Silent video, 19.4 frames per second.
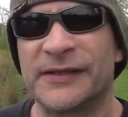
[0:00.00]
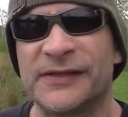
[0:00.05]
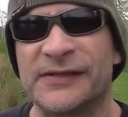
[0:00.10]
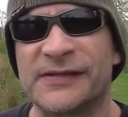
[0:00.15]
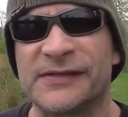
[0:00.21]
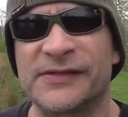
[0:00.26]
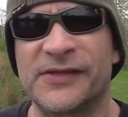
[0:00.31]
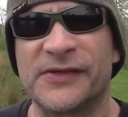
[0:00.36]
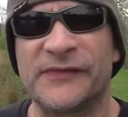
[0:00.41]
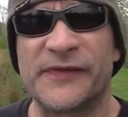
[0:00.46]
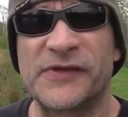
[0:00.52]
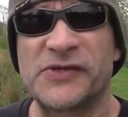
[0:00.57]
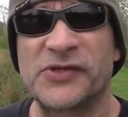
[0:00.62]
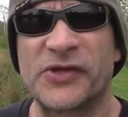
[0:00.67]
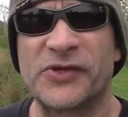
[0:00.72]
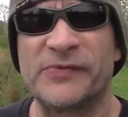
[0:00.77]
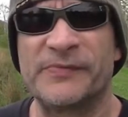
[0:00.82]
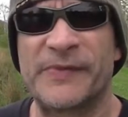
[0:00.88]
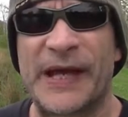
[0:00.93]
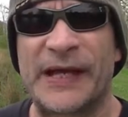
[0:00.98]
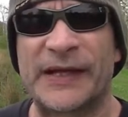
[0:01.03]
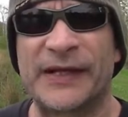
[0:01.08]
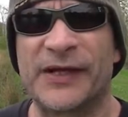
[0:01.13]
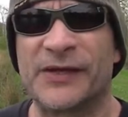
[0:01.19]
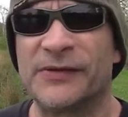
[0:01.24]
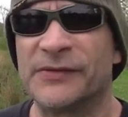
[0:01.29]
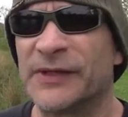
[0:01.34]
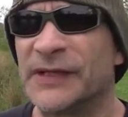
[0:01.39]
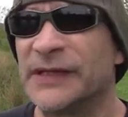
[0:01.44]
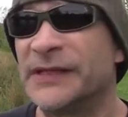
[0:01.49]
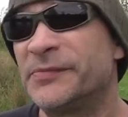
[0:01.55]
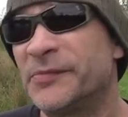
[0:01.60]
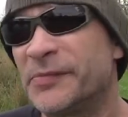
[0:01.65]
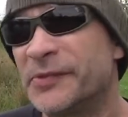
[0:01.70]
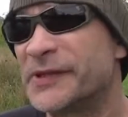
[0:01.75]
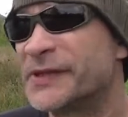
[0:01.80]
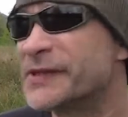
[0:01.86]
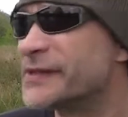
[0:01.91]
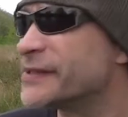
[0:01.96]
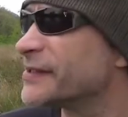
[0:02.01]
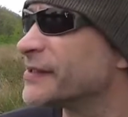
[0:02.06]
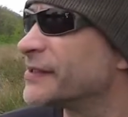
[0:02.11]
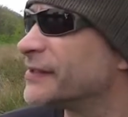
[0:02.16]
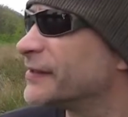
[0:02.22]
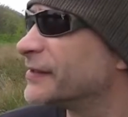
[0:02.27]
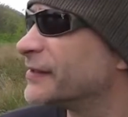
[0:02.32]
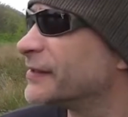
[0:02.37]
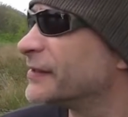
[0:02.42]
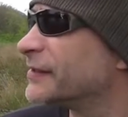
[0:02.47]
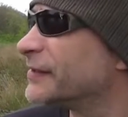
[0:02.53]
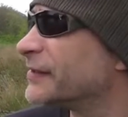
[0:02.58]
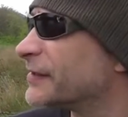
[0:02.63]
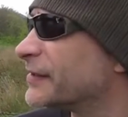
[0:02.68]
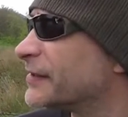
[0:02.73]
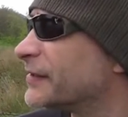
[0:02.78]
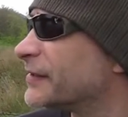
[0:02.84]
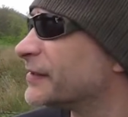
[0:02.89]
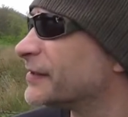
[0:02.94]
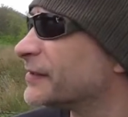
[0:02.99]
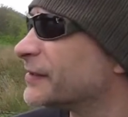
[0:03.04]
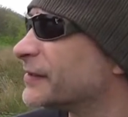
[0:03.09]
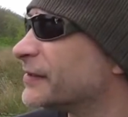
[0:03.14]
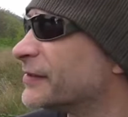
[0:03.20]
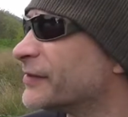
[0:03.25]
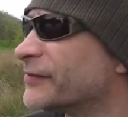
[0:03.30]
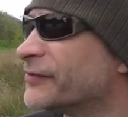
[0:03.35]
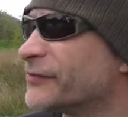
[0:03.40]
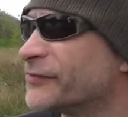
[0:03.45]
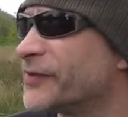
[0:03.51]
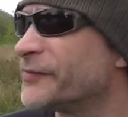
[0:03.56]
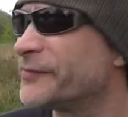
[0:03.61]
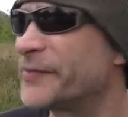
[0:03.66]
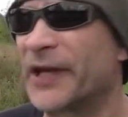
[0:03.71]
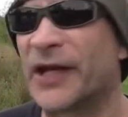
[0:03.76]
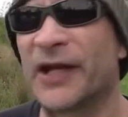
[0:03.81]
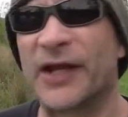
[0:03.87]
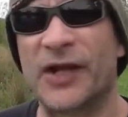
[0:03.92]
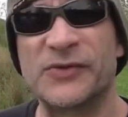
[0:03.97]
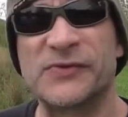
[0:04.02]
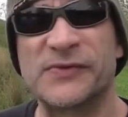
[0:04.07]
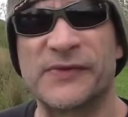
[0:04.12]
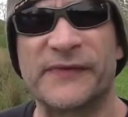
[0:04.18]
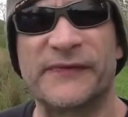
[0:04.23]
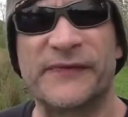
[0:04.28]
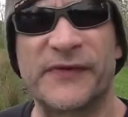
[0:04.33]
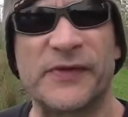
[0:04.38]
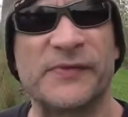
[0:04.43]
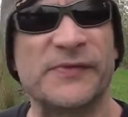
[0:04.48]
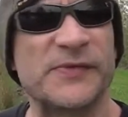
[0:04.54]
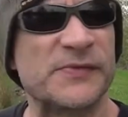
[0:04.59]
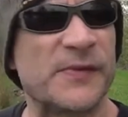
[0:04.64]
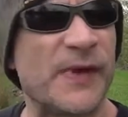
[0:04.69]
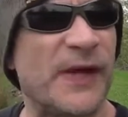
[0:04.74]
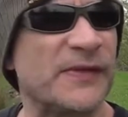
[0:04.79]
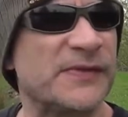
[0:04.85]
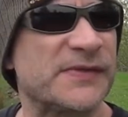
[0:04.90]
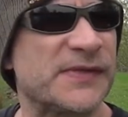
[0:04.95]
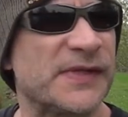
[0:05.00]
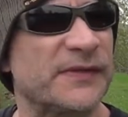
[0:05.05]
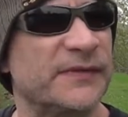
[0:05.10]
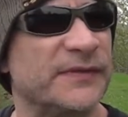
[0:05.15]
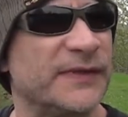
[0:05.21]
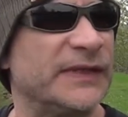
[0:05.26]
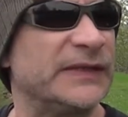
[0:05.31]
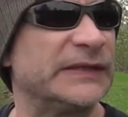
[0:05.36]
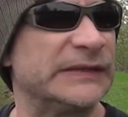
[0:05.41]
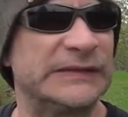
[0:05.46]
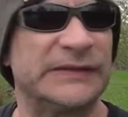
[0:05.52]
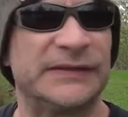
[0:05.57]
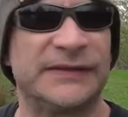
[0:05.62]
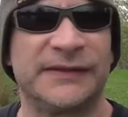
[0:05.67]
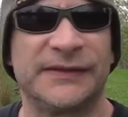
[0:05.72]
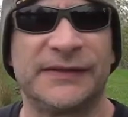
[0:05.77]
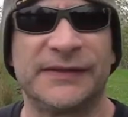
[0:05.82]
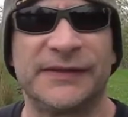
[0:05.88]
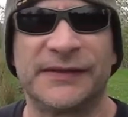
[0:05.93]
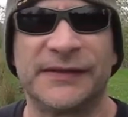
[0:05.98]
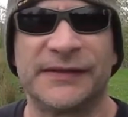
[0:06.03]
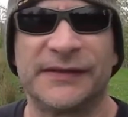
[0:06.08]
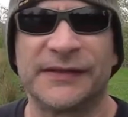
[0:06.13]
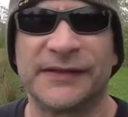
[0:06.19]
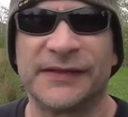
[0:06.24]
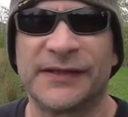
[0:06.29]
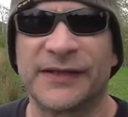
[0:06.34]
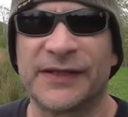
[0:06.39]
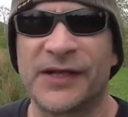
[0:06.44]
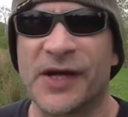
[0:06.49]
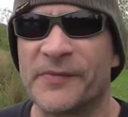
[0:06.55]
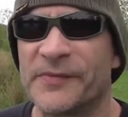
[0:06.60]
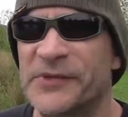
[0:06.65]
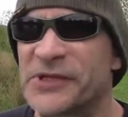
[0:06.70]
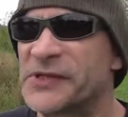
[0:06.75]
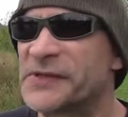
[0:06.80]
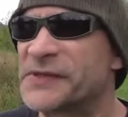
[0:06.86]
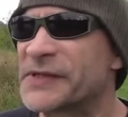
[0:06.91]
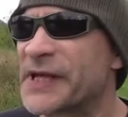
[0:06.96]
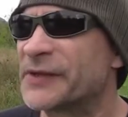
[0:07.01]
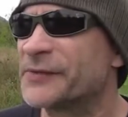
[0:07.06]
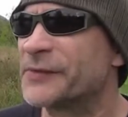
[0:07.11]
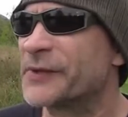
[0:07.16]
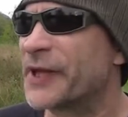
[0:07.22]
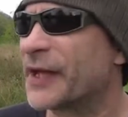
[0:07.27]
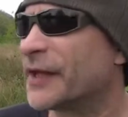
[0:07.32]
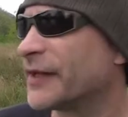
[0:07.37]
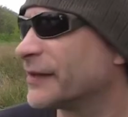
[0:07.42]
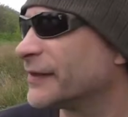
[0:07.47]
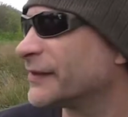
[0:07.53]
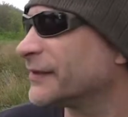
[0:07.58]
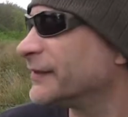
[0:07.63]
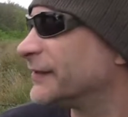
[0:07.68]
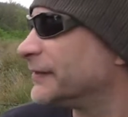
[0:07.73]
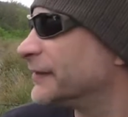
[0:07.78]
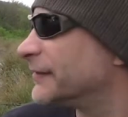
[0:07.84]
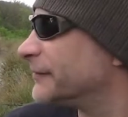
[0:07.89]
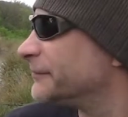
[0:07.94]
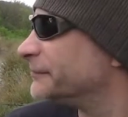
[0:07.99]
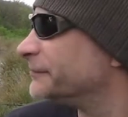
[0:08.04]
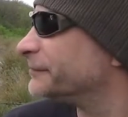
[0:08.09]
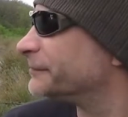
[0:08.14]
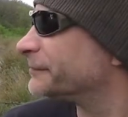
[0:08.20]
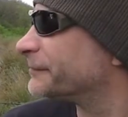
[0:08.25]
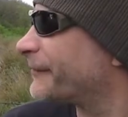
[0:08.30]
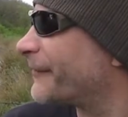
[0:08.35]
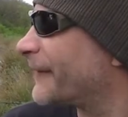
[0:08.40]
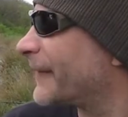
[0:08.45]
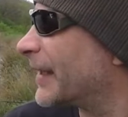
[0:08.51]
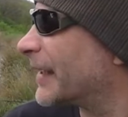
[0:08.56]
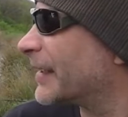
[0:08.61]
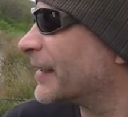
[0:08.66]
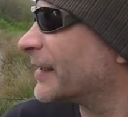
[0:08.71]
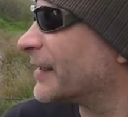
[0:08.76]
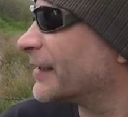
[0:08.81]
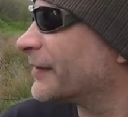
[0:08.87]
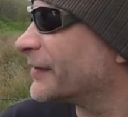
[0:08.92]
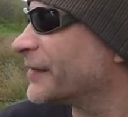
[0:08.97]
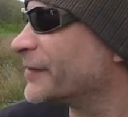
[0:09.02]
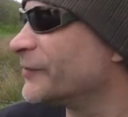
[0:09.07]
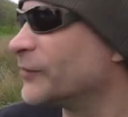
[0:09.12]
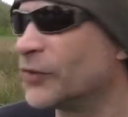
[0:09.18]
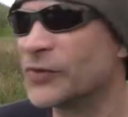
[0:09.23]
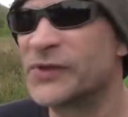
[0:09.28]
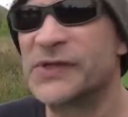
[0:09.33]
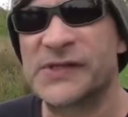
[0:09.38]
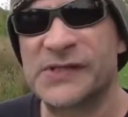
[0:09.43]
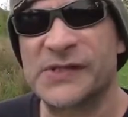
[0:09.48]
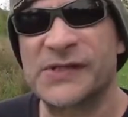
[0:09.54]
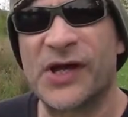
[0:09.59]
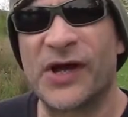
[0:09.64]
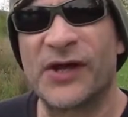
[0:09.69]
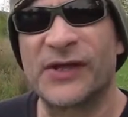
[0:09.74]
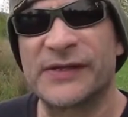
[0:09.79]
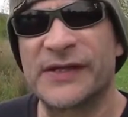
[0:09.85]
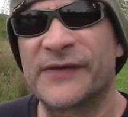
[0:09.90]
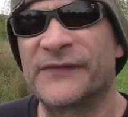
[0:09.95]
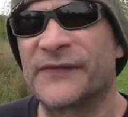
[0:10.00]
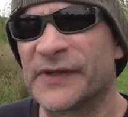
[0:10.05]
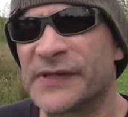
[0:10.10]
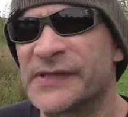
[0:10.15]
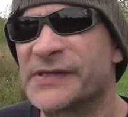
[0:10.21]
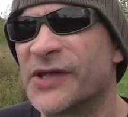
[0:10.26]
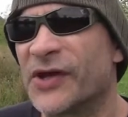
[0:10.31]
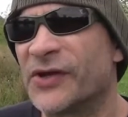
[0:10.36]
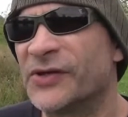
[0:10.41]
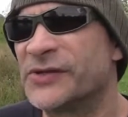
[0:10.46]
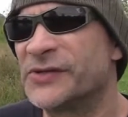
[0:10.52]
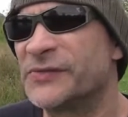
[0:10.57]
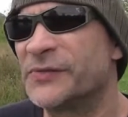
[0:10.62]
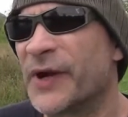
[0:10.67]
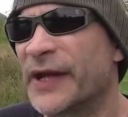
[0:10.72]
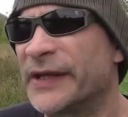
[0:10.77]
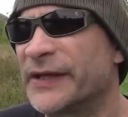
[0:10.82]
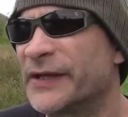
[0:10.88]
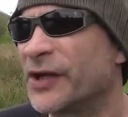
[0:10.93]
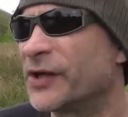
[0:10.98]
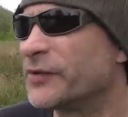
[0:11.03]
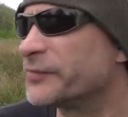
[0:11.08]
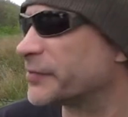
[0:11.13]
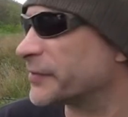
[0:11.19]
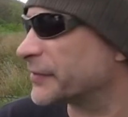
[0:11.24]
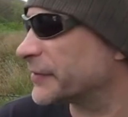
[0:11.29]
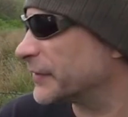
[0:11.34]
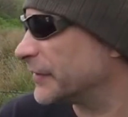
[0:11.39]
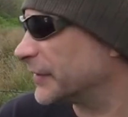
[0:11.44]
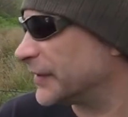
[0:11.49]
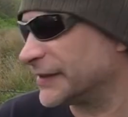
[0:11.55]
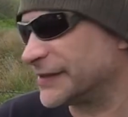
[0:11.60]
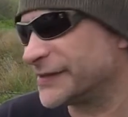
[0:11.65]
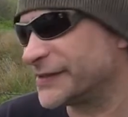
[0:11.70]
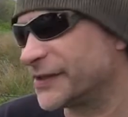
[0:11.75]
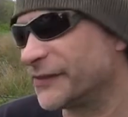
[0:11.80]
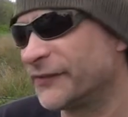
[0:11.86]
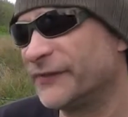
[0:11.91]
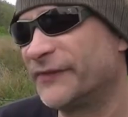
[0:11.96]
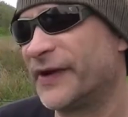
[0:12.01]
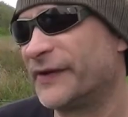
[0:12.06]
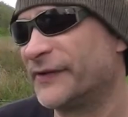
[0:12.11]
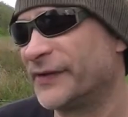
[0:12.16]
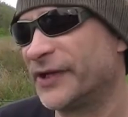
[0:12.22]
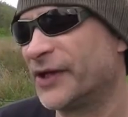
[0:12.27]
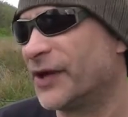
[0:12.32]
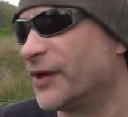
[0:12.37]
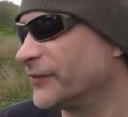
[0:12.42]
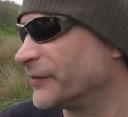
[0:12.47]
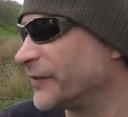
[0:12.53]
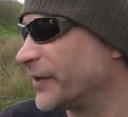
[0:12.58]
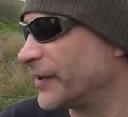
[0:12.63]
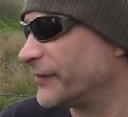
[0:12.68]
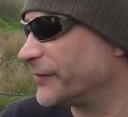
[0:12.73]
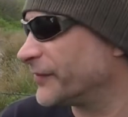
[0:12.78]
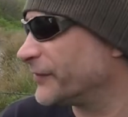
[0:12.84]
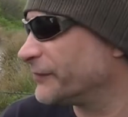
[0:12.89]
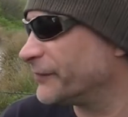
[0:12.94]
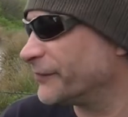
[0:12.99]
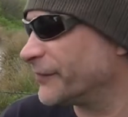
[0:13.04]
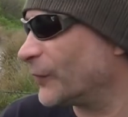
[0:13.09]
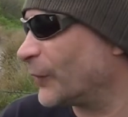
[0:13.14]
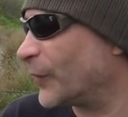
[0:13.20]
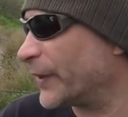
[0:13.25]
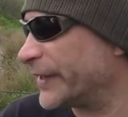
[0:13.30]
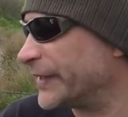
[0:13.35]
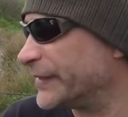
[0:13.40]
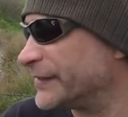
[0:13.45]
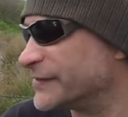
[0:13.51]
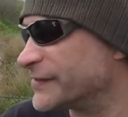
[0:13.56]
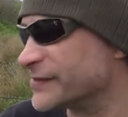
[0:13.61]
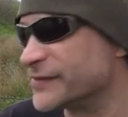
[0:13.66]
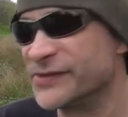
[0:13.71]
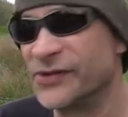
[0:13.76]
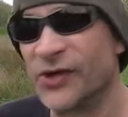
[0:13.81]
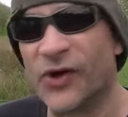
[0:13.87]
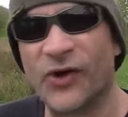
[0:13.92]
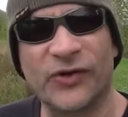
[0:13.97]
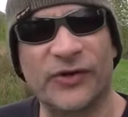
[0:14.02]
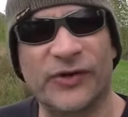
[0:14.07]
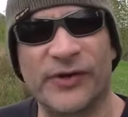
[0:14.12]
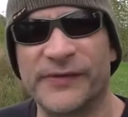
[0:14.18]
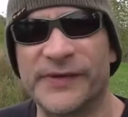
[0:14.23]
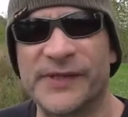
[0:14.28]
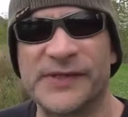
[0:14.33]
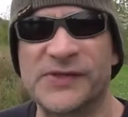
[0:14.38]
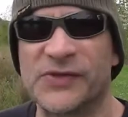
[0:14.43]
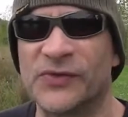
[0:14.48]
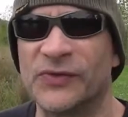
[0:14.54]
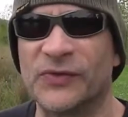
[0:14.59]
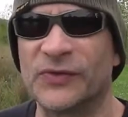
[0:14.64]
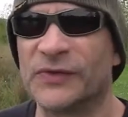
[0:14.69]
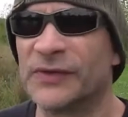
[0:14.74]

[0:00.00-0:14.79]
2 fish on the bank only, but we've been close with a few as well, so can't be too sad with that. I think the water's definitely starting to wake up. It's still very cold though, and the weeds is not growing at all.